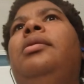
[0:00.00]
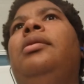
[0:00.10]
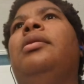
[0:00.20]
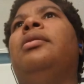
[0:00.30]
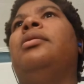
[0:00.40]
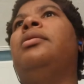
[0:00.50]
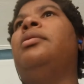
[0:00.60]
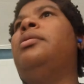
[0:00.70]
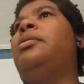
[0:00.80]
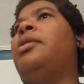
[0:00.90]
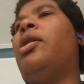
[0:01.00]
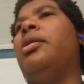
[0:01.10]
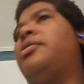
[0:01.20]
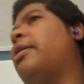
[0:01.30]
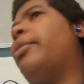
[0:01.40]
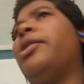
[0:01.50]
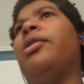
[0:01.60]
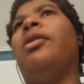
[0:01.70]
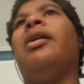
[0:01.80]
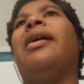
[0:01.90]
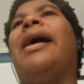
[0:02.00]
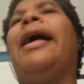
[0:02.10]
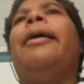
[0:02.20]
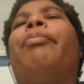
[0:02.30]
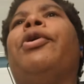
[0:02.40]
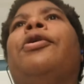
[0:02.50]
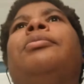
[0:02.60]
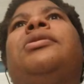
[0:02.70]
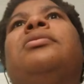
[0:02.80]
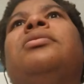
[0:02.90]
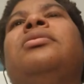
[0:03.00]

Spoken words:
of the online perps,